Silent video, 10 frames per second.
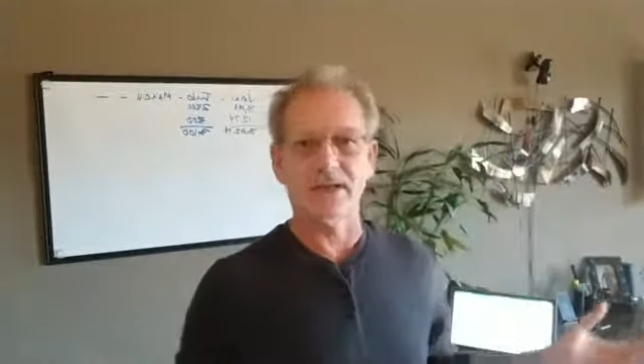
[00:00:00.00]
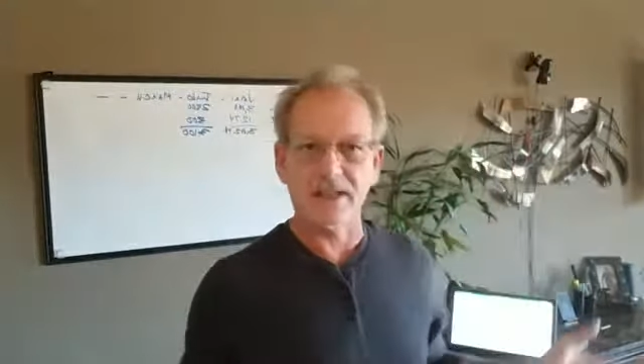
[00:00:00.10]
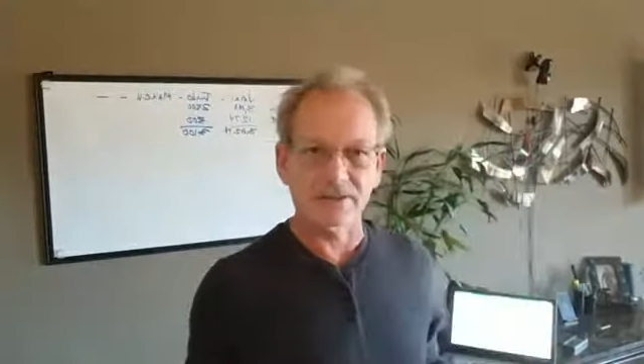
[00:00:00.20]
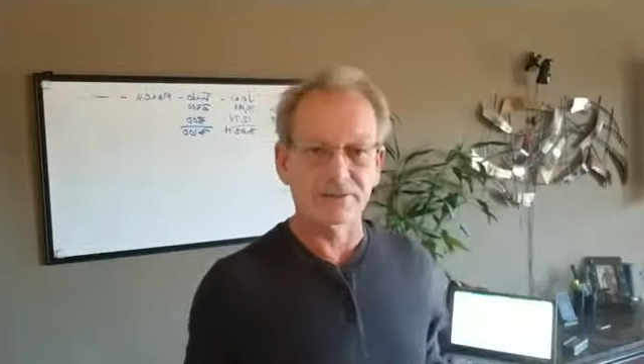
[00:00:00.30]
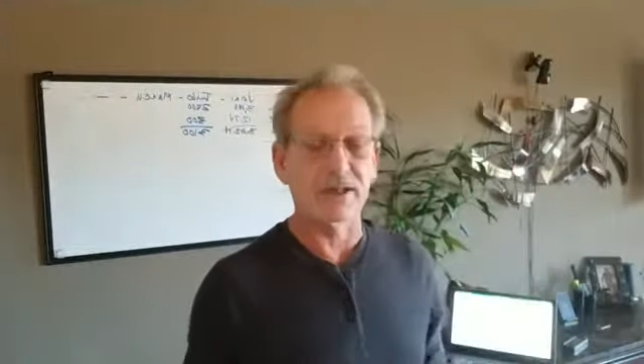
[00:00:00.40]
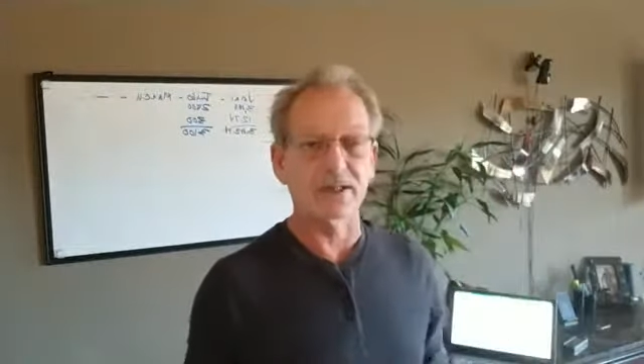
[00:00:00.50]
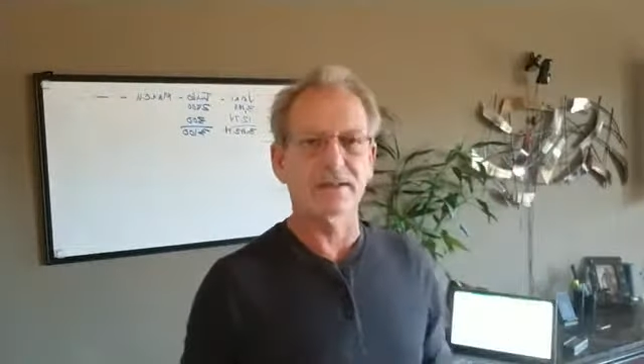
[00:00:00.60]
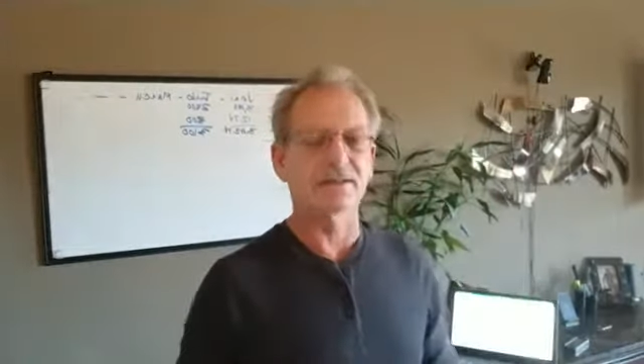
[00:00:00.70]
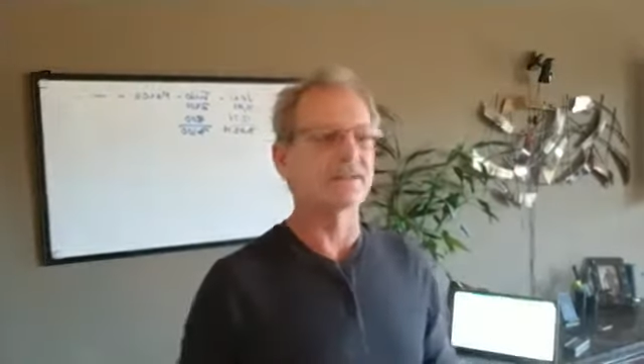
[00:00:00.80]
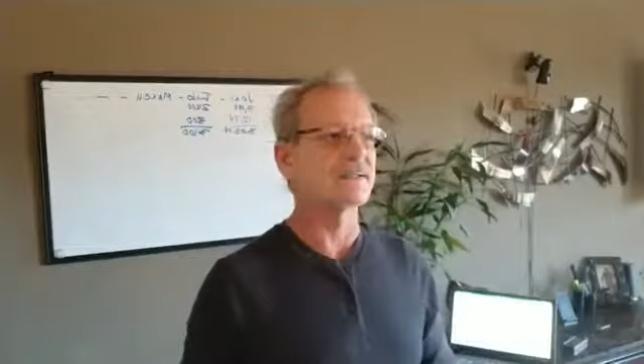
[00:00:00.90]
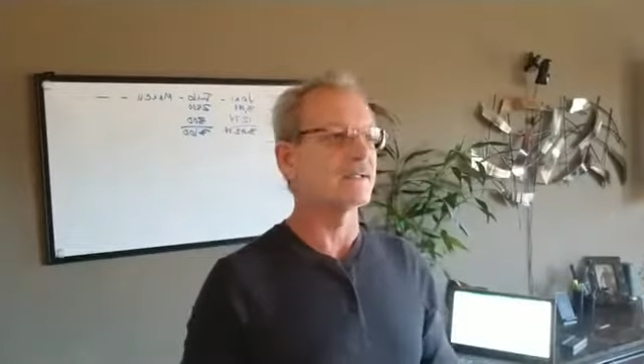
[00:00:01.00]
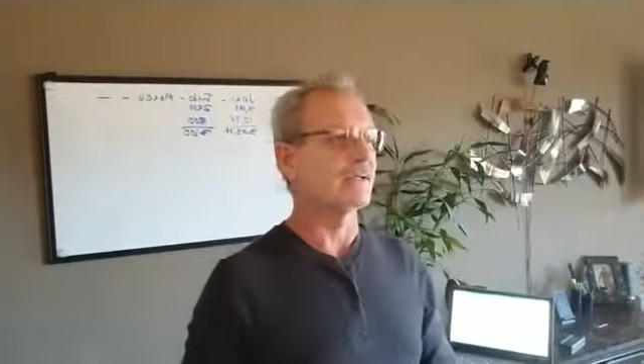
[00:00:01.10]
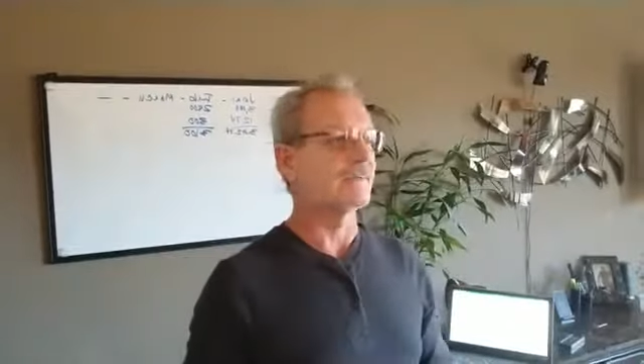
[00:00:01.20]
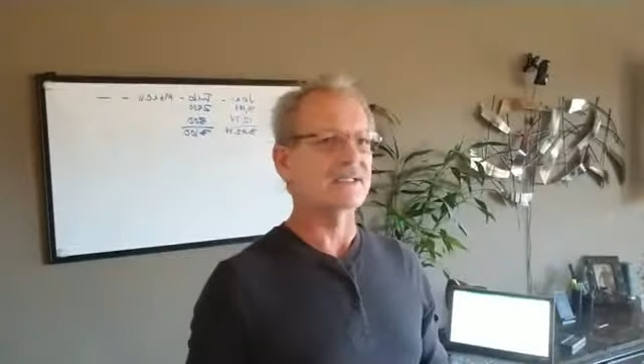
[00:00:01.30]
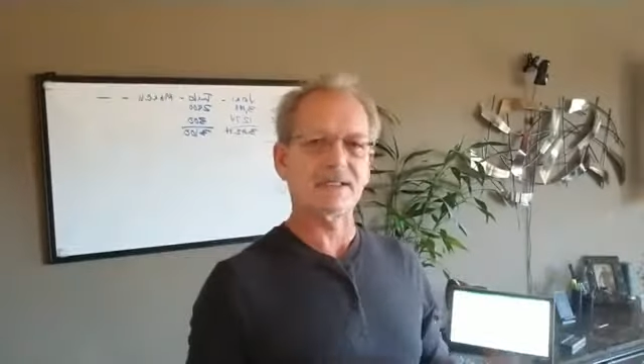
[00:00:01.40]
and credit card
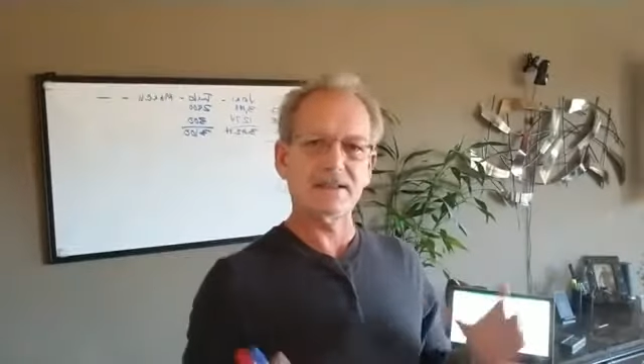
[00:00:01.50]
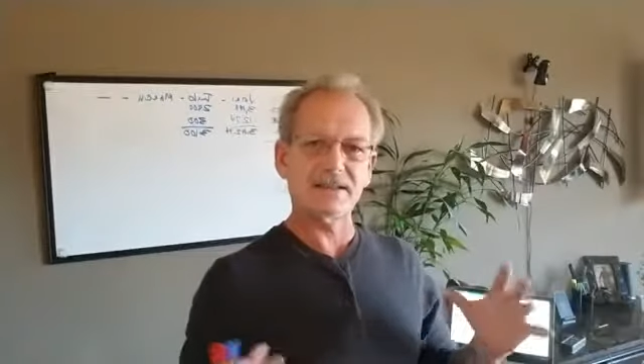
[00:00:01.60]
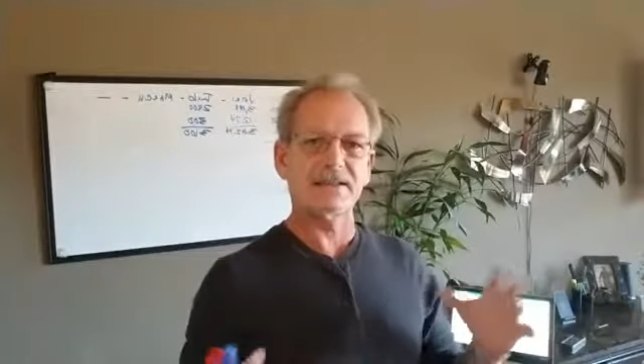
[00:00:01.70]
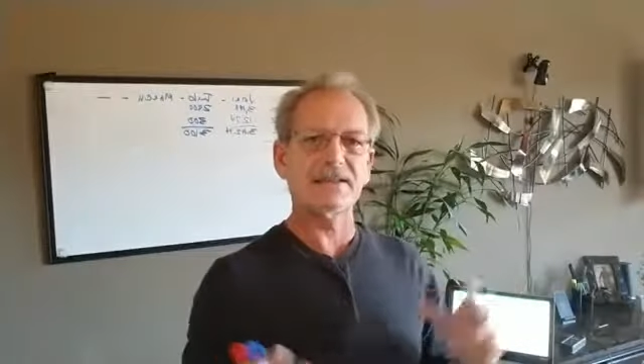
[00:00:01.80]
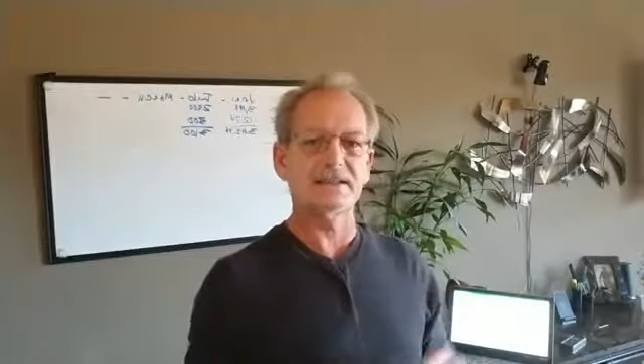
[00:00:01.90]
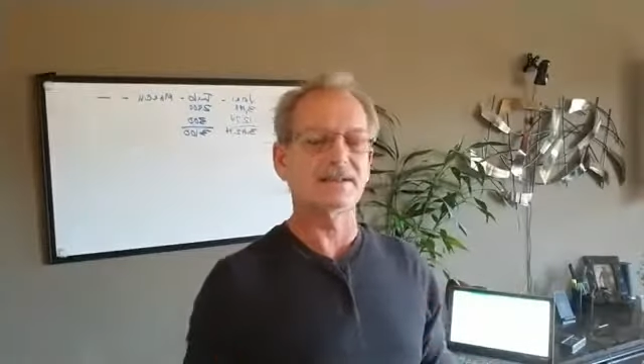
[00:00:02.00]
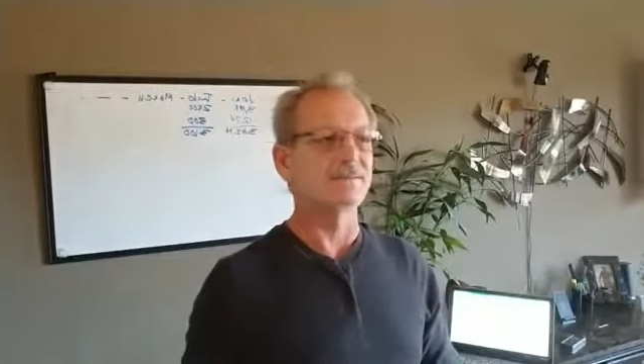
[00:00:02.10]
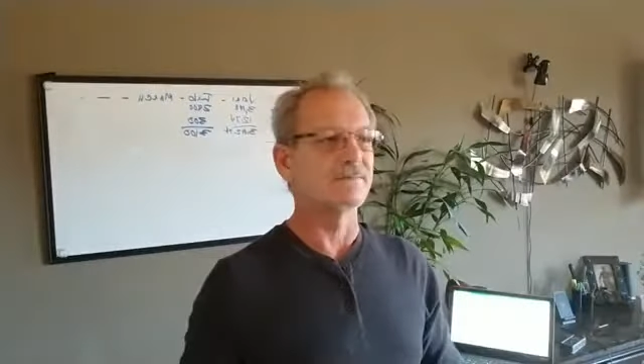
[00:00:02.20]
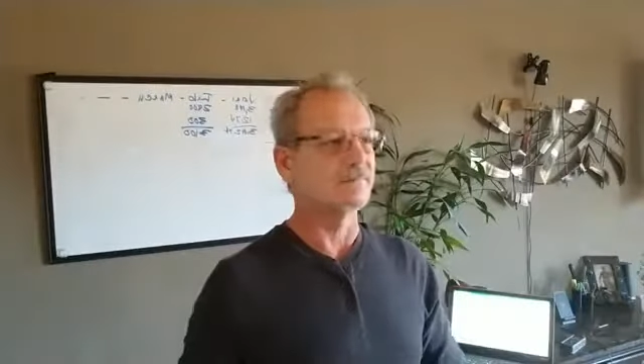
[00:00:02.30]
statements, anything that you